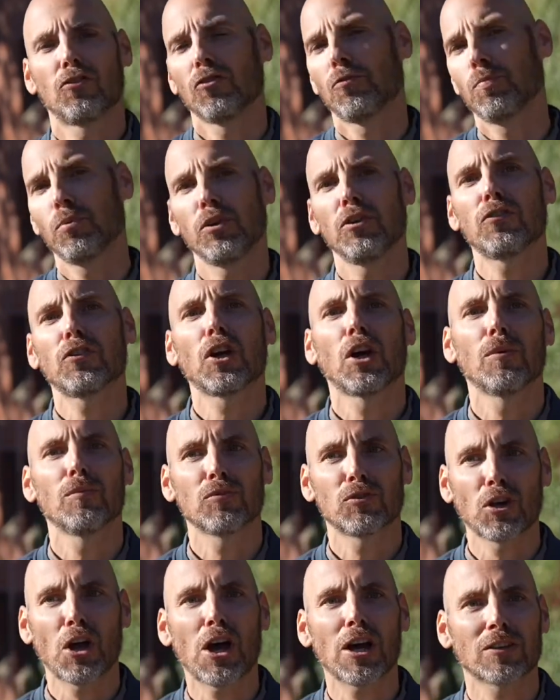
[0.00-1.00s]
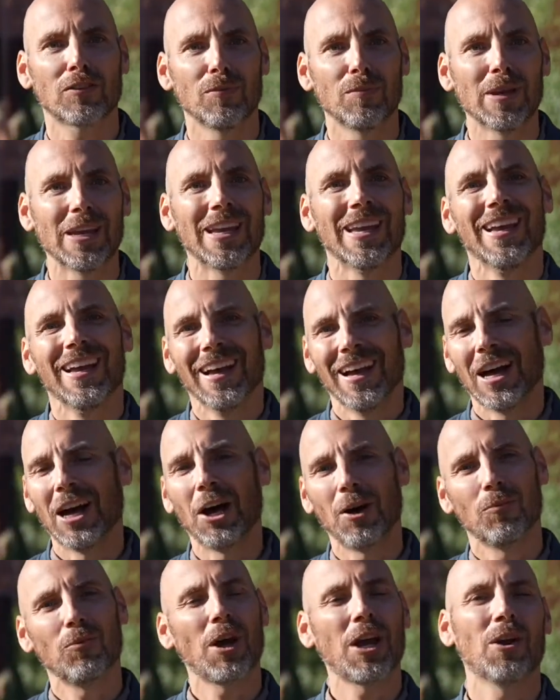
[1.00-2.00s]
just please come talk to me
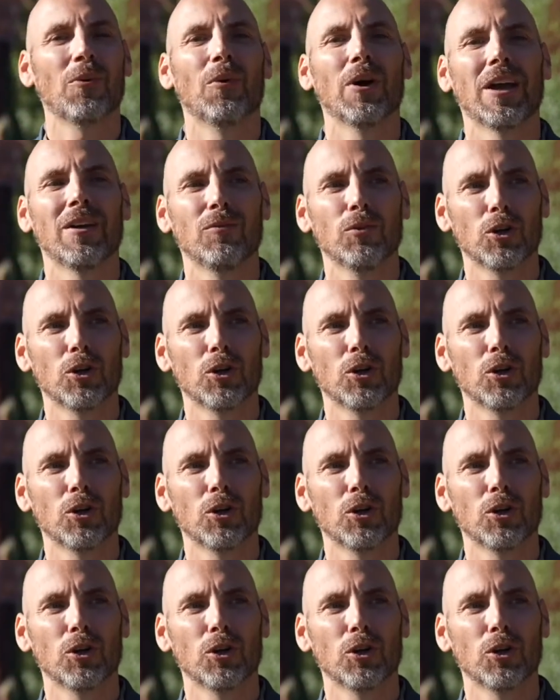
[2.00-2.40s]
um, right away.